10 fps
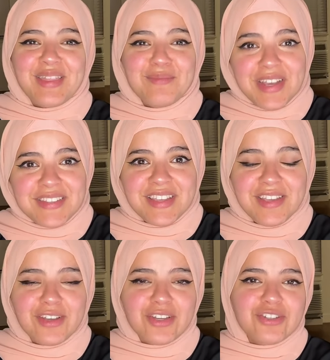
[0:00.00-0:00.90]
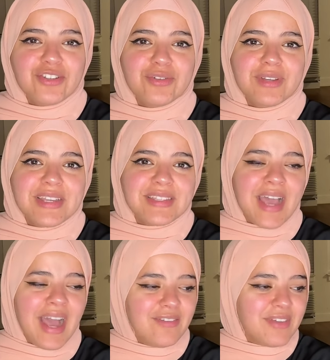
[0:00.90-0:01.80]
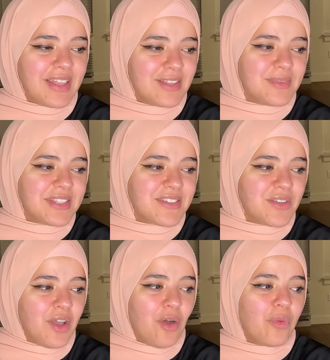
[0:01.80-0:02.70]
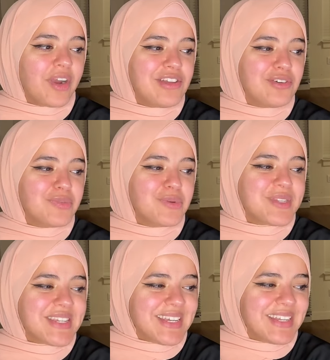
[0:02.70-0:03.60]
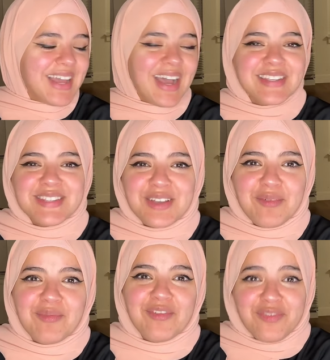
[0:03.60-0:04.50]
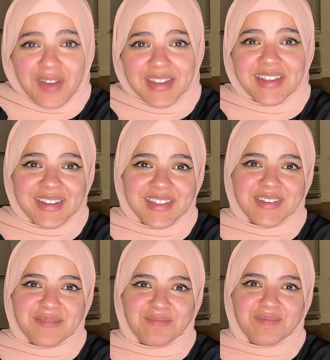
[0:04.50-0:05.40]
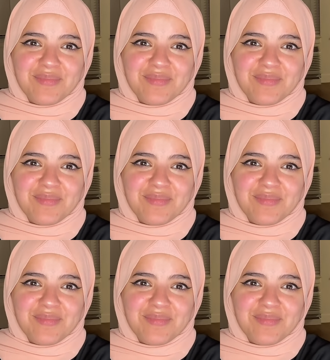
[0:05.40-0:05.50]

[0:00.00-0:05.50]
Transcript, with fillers: The best thing you can do is have elements where your routine has some fun in it,